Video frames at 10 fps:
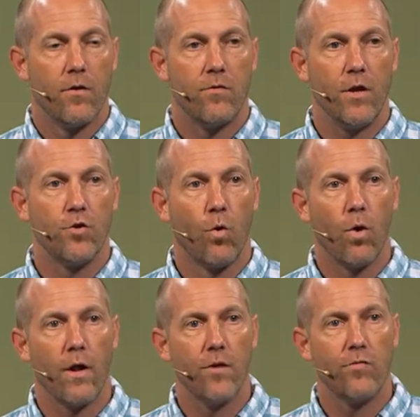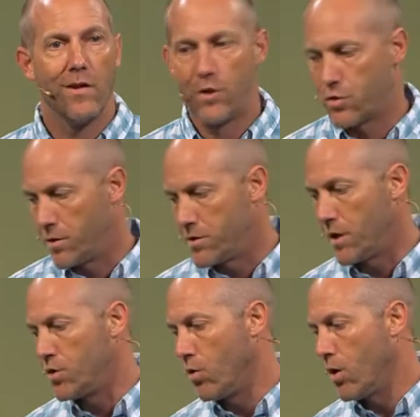See, a door is an entrance.
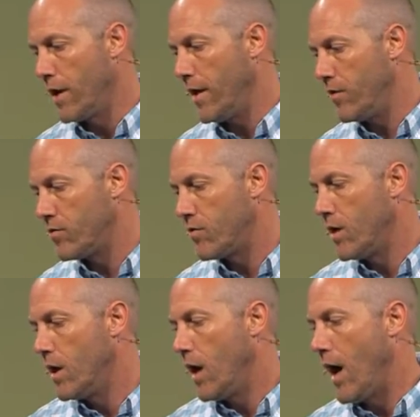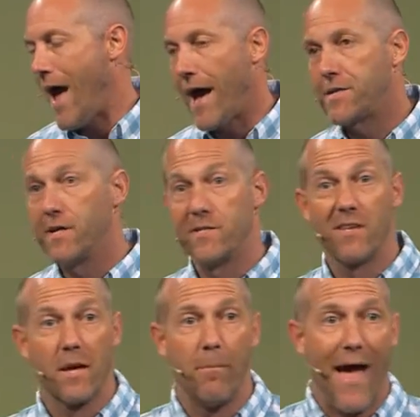A door is
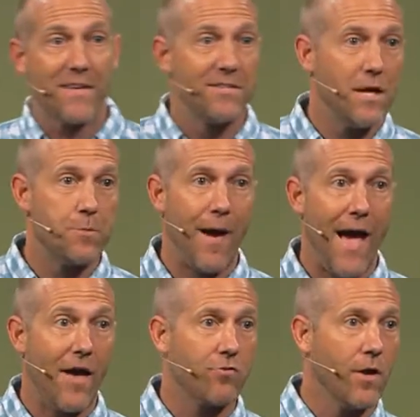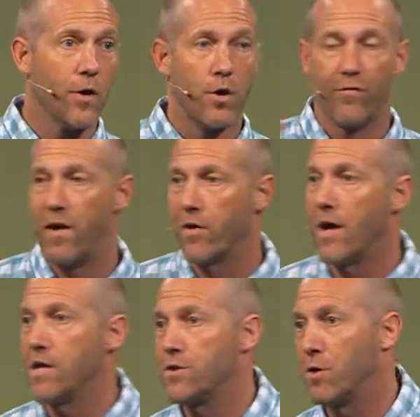access, like a backstage pass, right? You go to your favorite
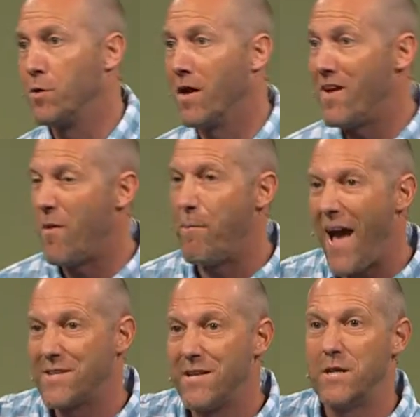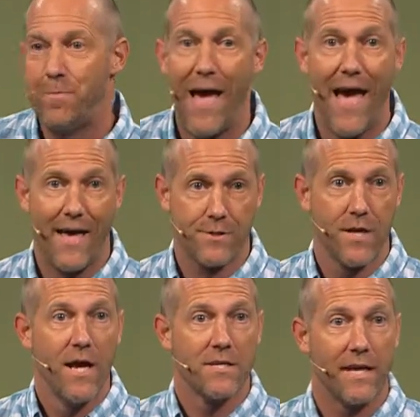concert, you'd love to have a backstage
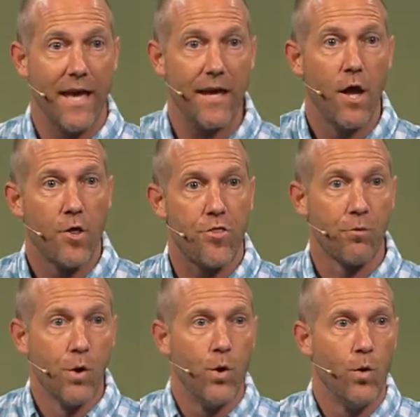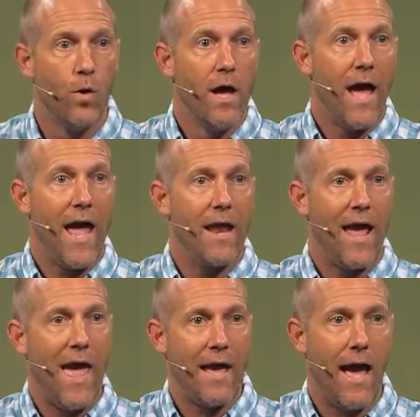pass to get through and
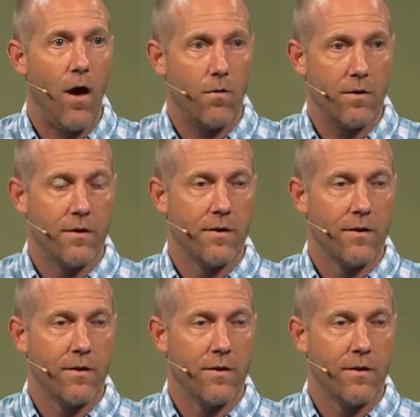hang out.